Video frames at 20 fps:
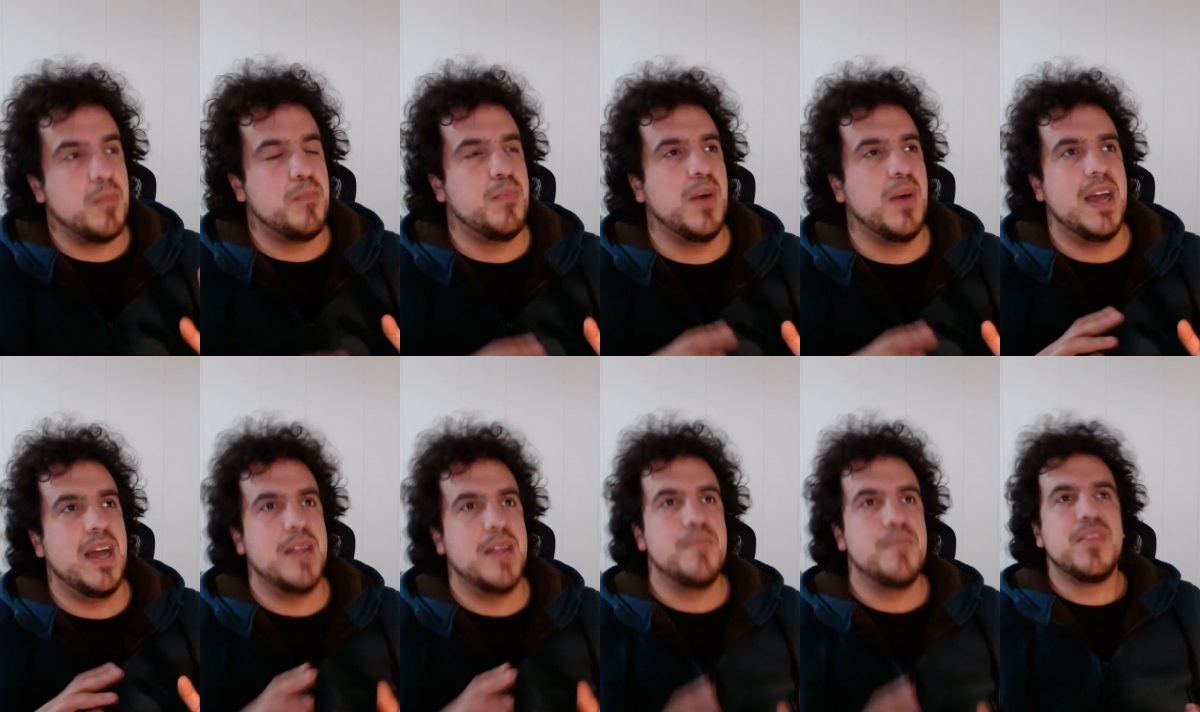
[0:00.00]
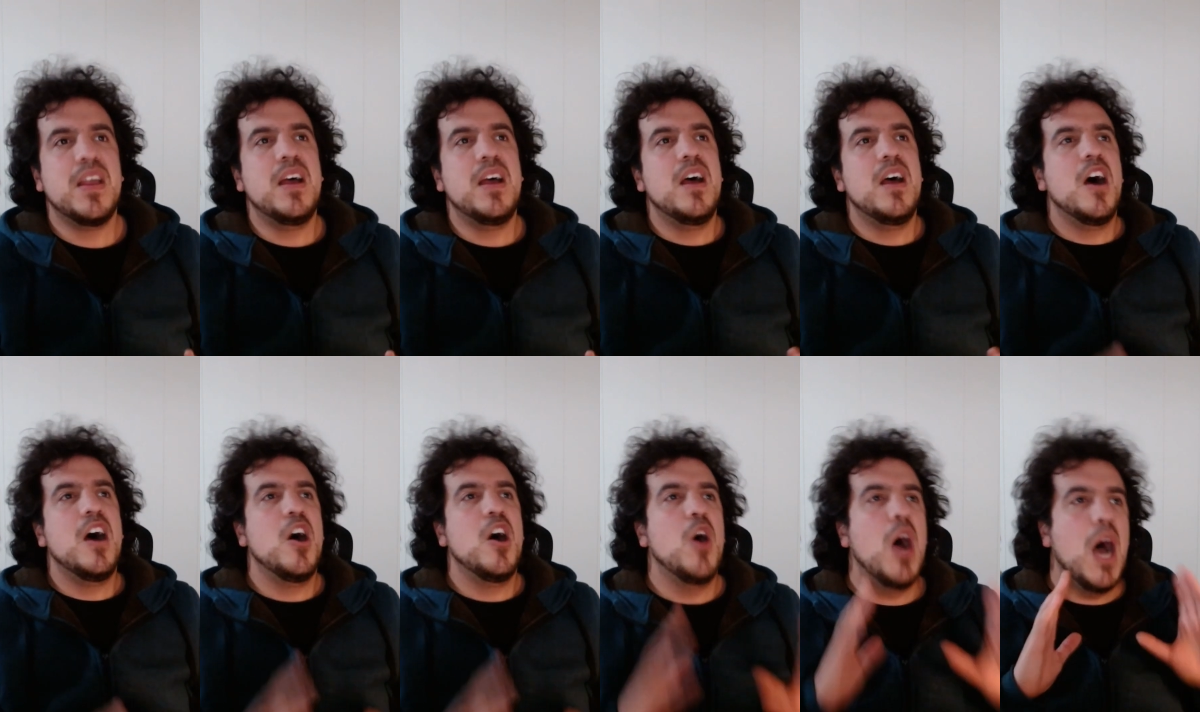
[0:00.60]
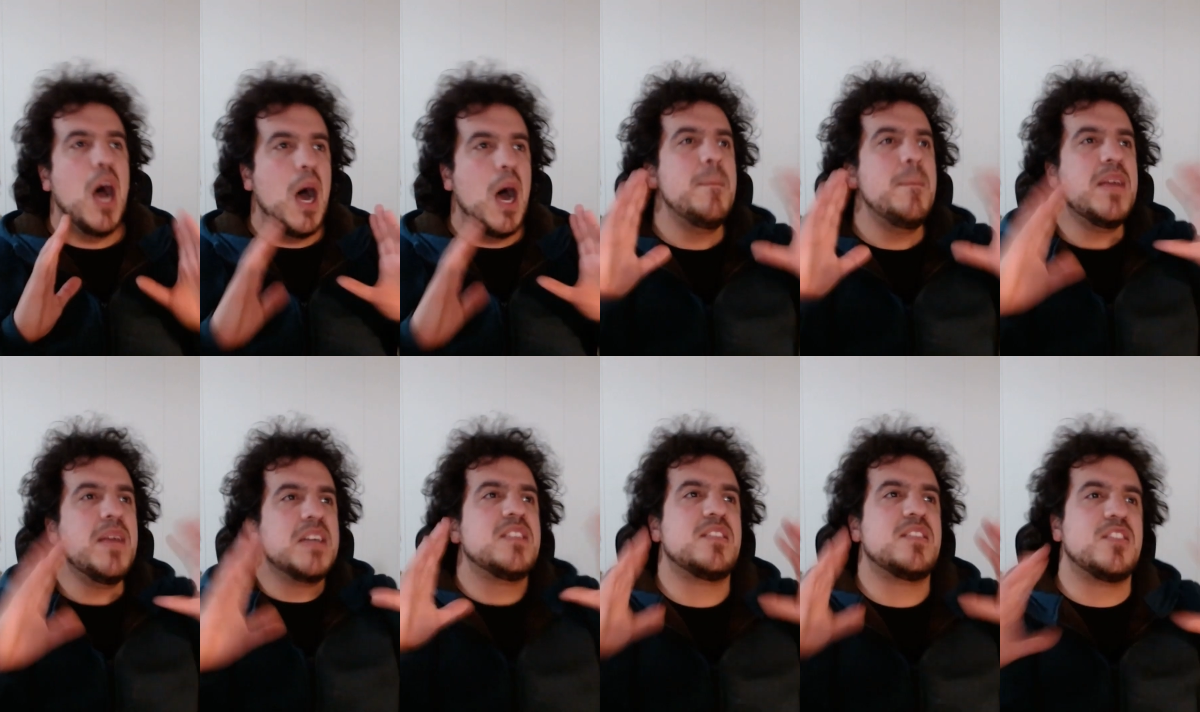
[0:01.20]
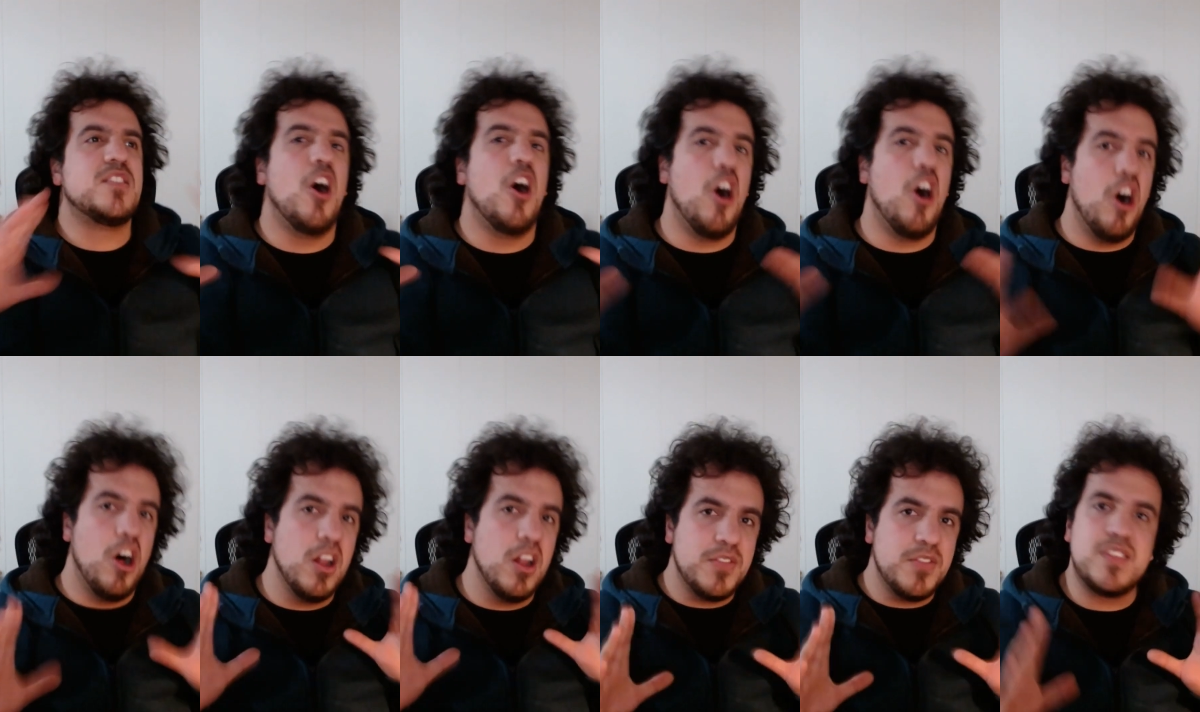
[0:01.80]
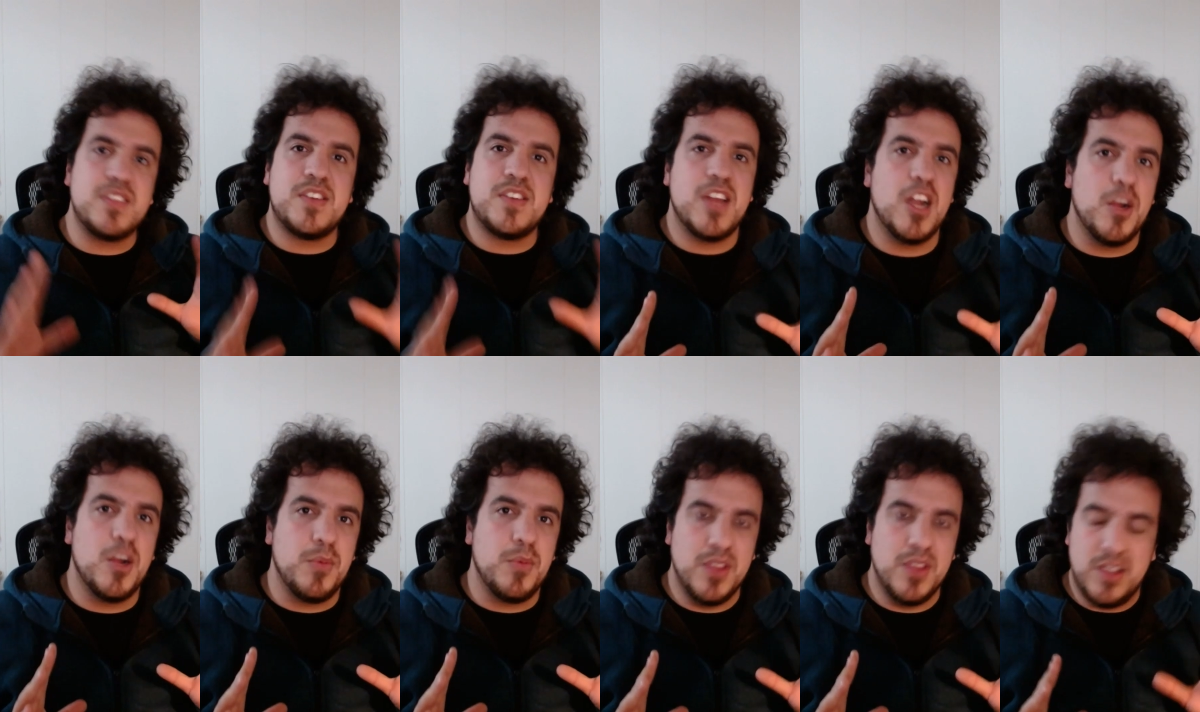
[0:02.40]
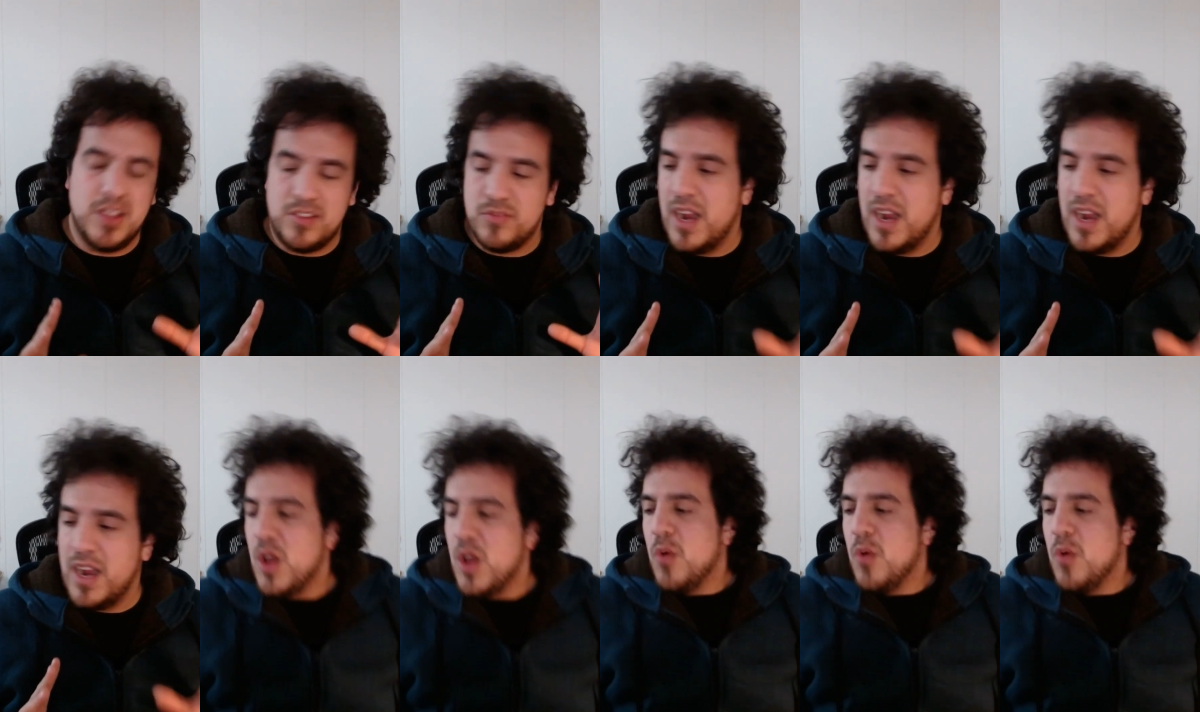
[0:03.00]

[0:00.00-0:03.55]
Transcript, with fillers: But amidst all of this terribleness, right,